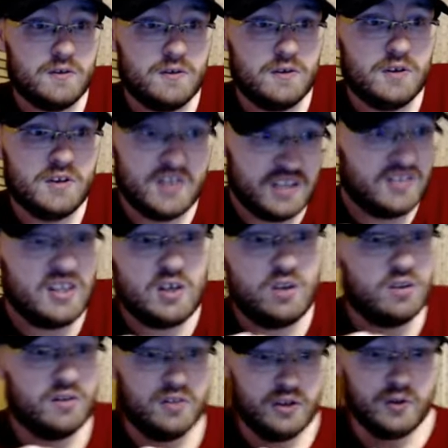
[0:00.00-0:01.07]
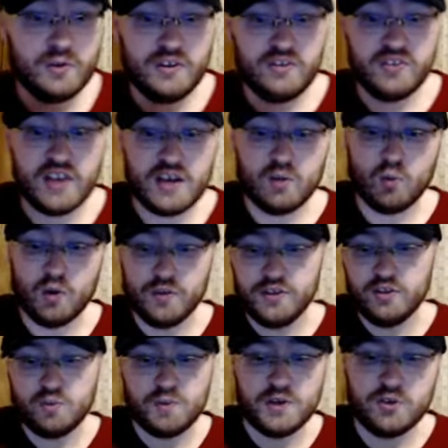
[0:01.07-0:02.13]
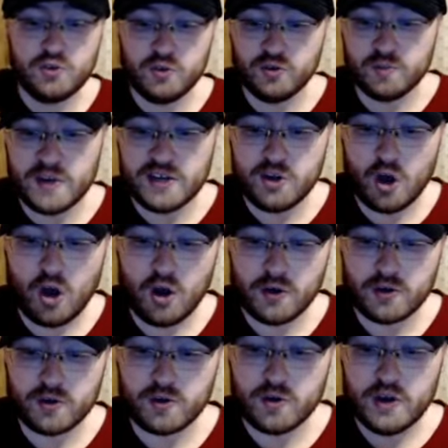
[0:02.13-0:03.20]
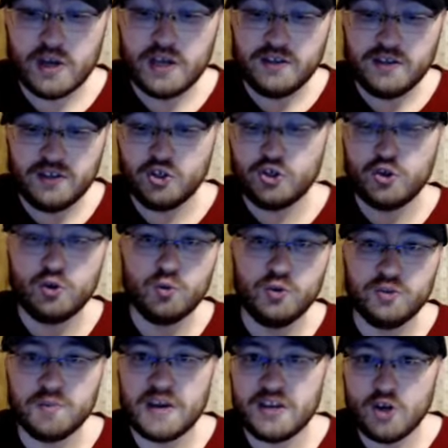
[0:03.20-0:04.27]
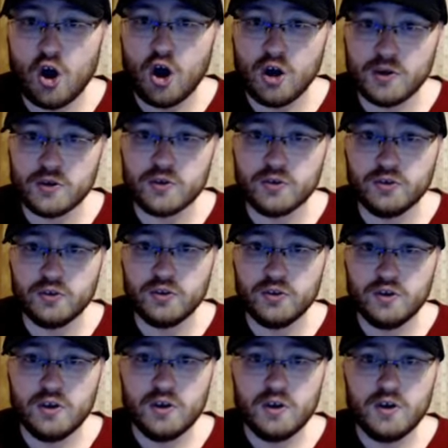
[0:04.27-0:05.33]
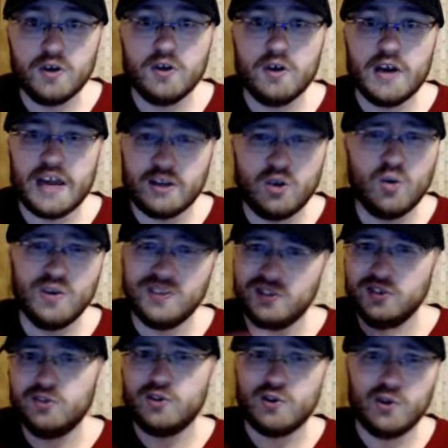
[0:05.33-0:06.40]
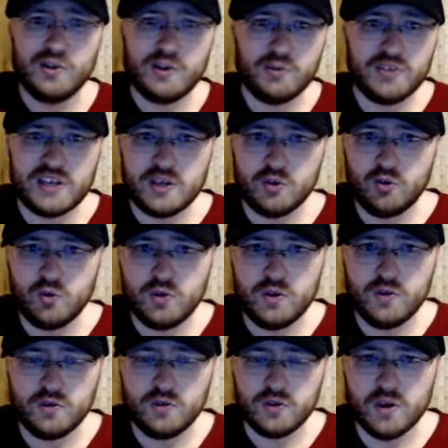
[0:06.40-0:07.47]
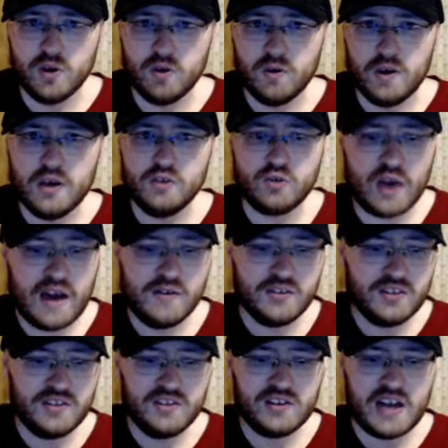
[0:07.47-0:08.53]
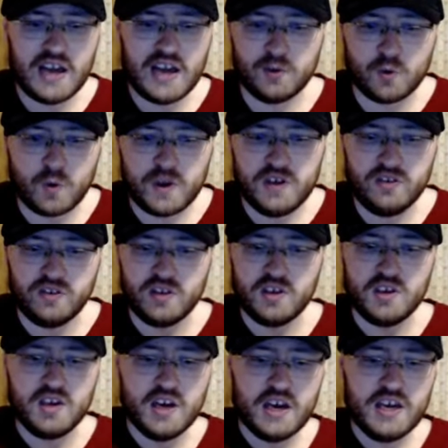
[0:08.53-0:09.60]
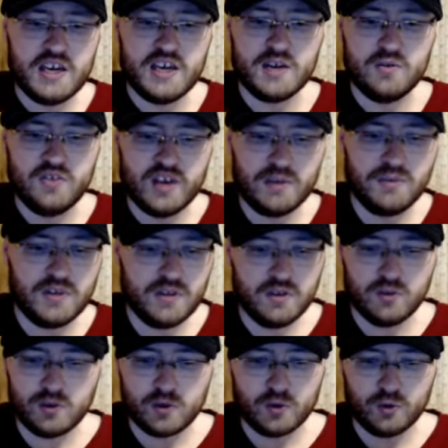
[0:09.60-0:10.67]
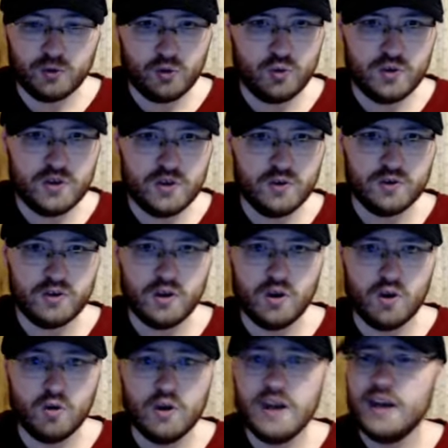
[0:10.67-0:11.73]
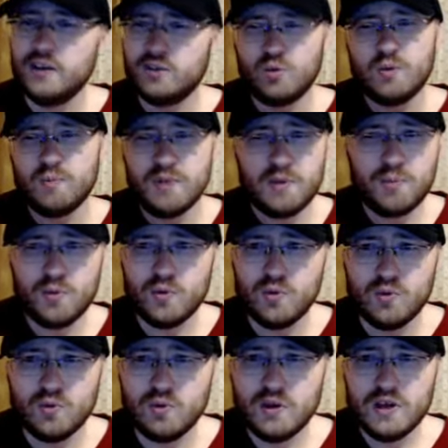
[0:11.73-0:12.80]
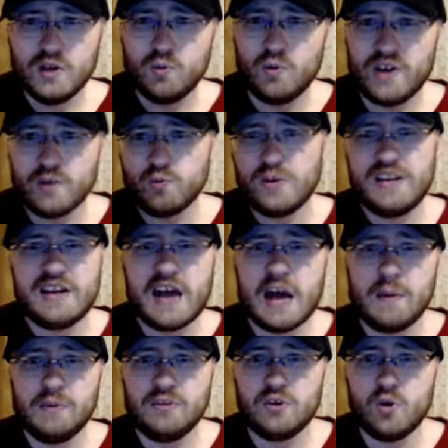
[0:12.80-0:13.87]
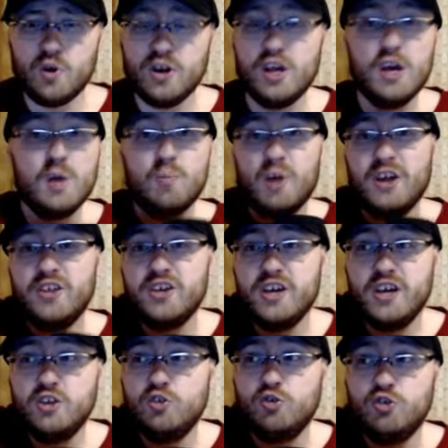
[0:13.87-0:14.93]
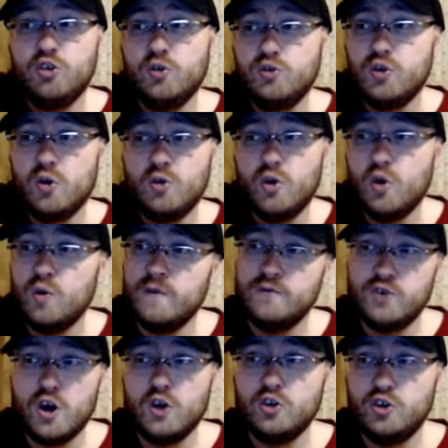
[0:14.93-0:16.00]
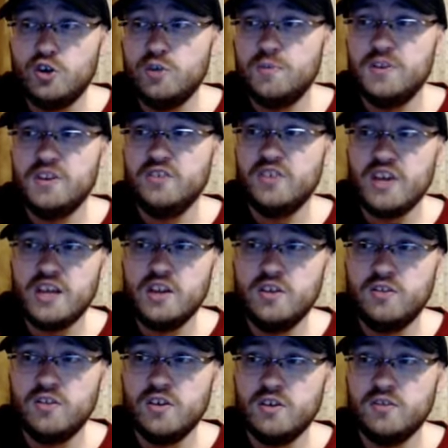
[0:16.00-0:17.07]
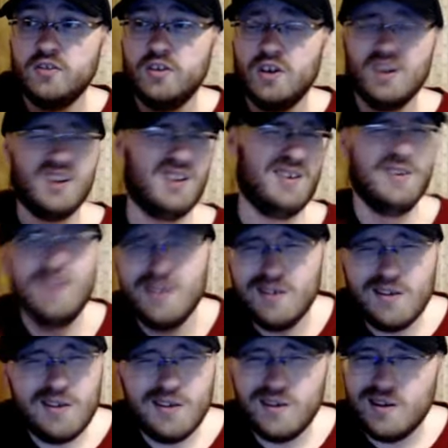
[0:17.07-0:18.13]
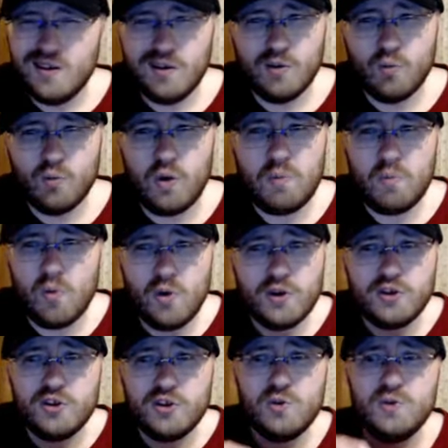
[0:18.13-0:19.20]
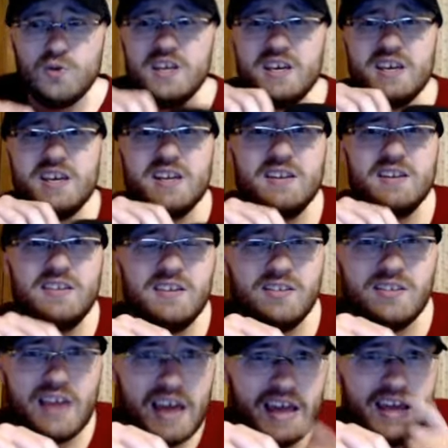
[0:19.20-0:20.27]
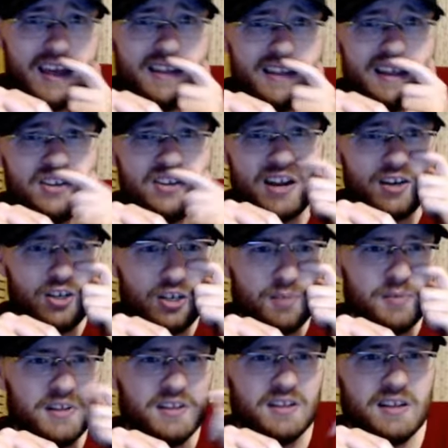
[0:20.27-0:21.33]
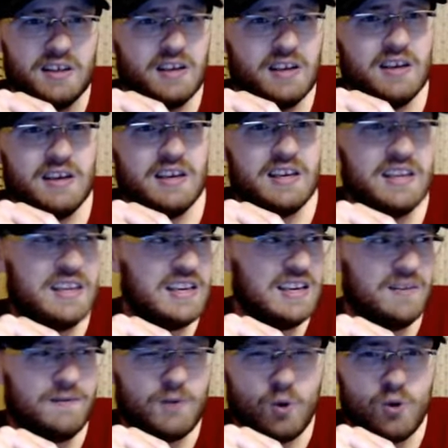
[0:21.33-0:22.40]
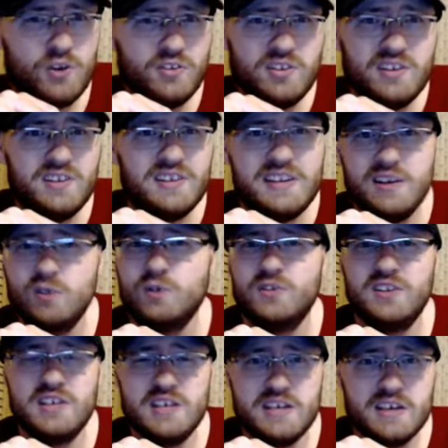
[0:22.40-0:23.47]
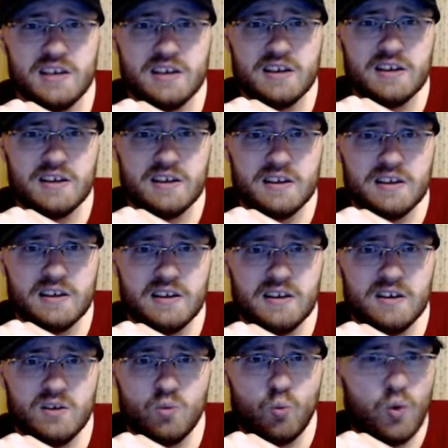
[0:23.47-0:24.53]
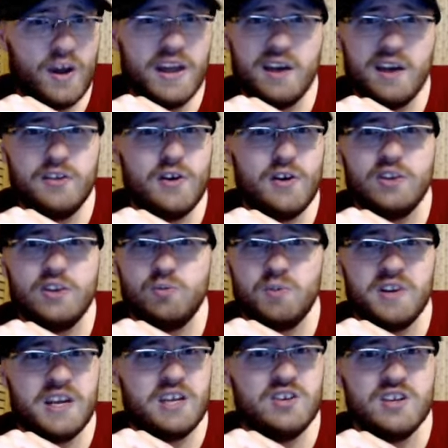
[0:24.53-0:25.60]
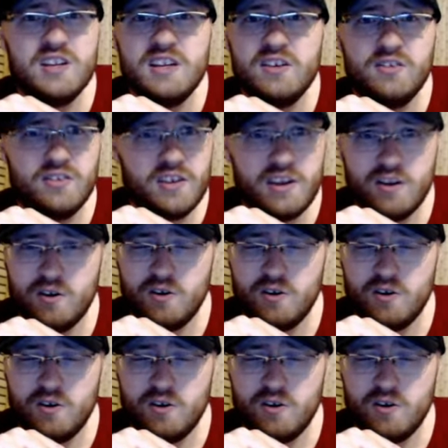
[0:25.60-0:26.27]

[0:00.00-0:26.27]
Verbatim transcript: because he literally said, well, this picture is my daughter. This shirt was my daughter's. And no, it's this girl that was hitting two years ago. So obviously this guy is crazy. He abducted this girl two years ago. So when people, when I read comments going, by the end, you still don't know if John Goodman is innocent. What more do you need to say that John Goodman, of course he's guilty? What other explanation is there?